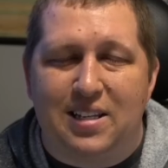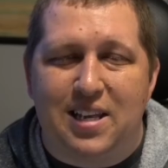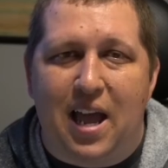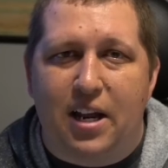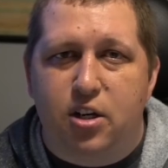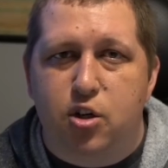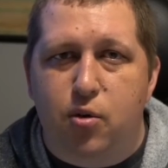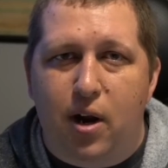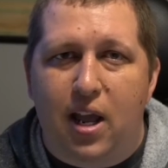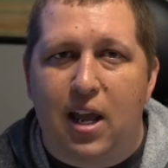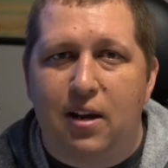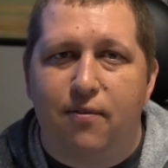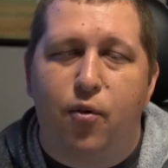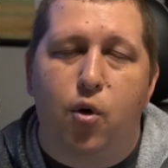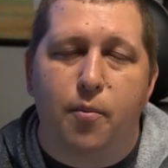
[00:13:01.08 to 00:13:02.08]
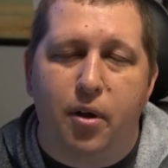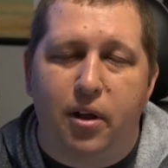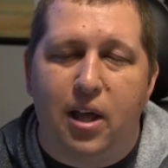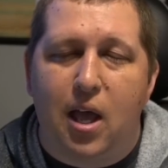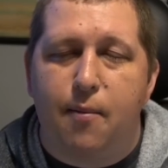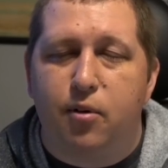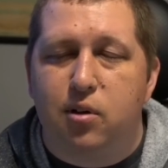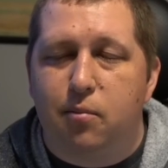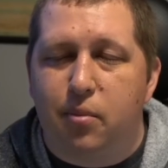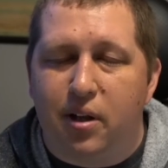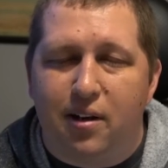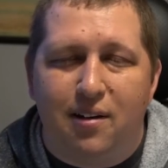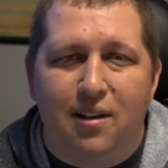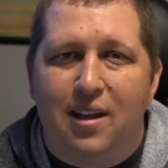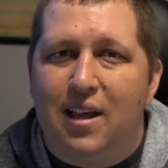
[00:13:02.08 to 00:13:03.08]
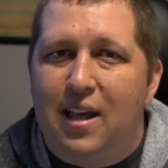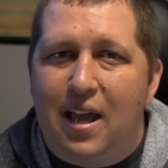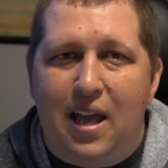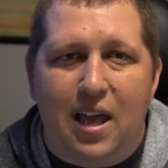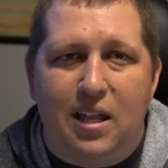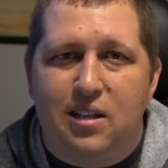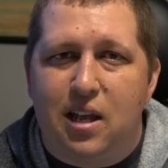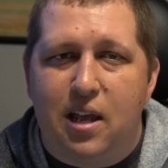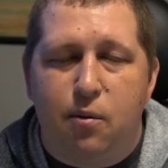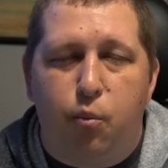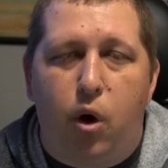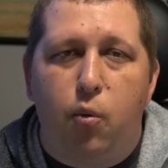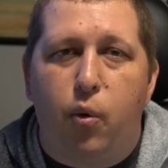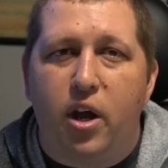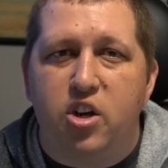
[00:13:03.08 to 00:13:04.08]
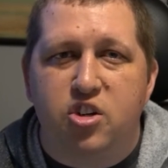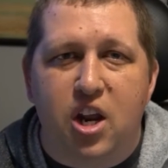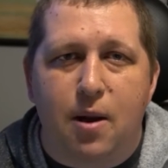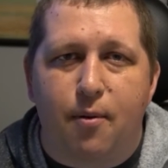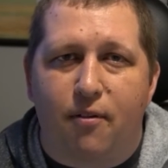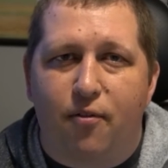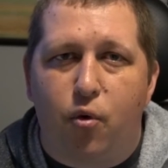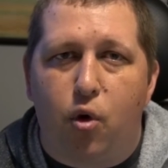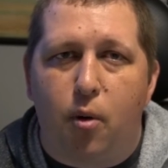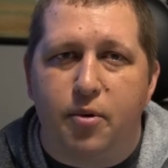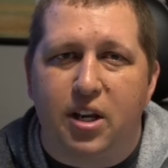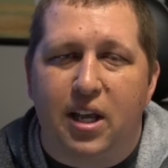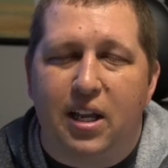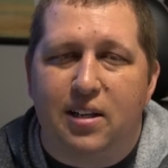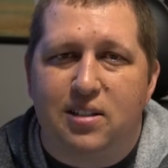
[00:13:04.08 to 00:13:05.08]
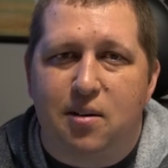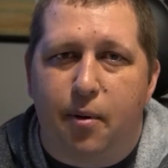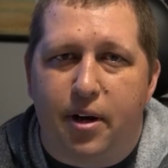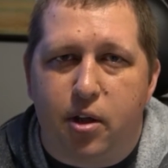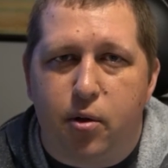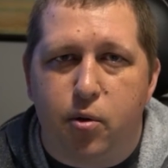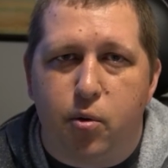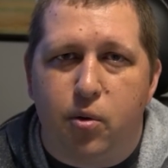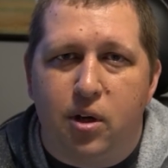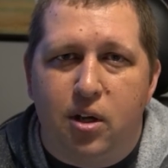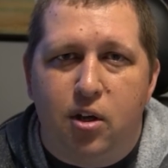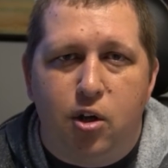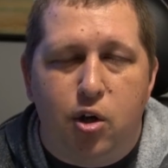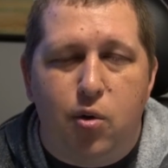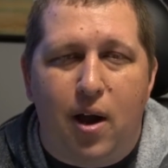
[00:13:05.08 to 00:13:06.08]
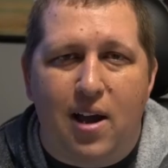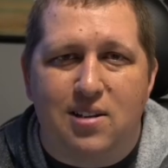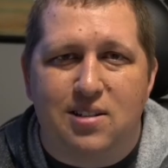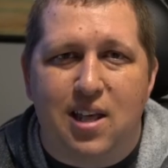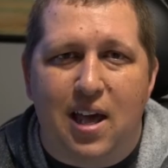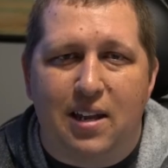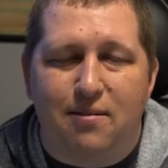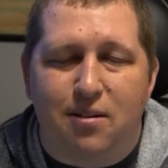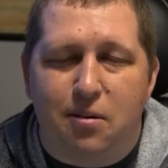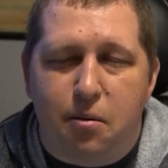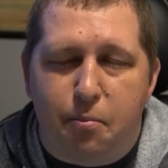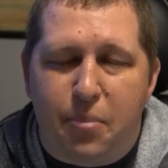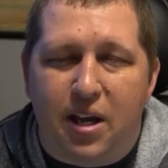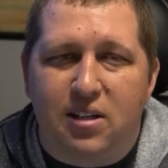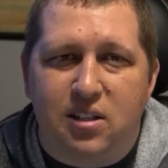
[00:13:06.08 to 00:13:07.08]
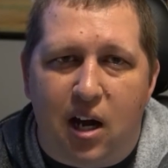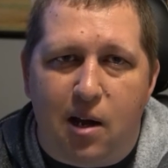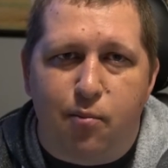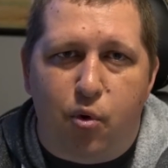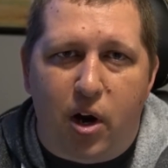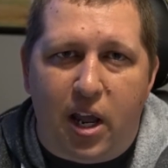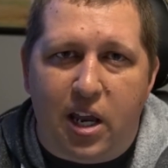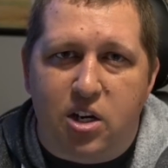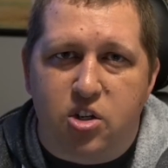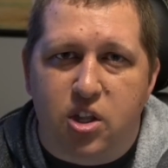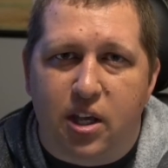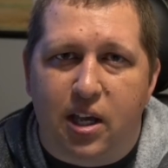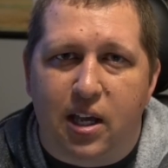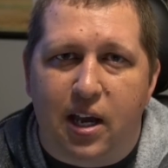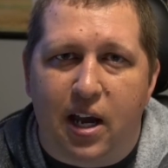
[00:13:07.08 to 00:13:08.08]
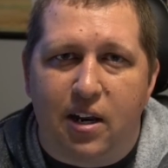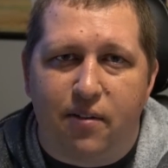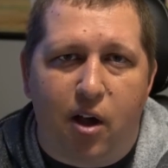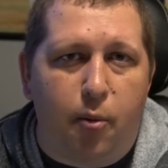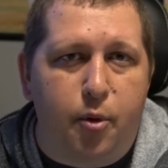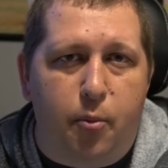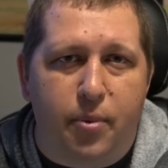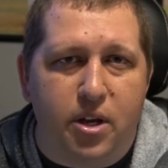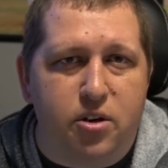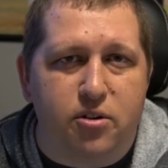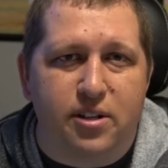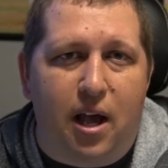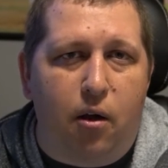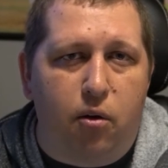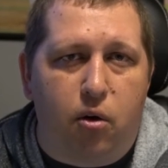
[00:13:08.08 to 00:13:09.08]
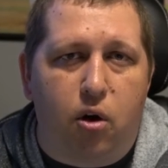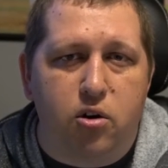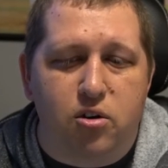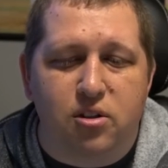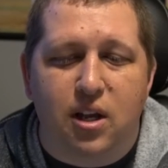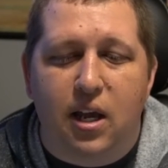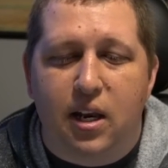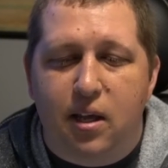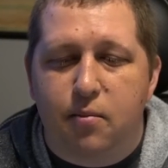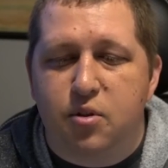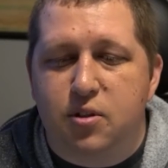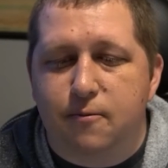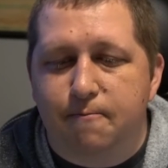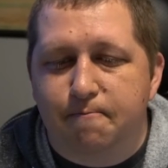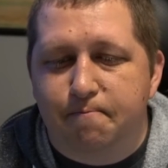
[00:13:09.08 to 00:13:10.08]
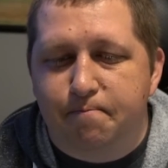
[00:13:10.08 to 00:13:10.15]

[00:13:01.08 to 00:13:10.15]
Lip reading: exact trade for Billy Hamilton, but in one way, shape, or form to get somebody who has that big-time range that can kind of help your pitchers out in larger stadiums.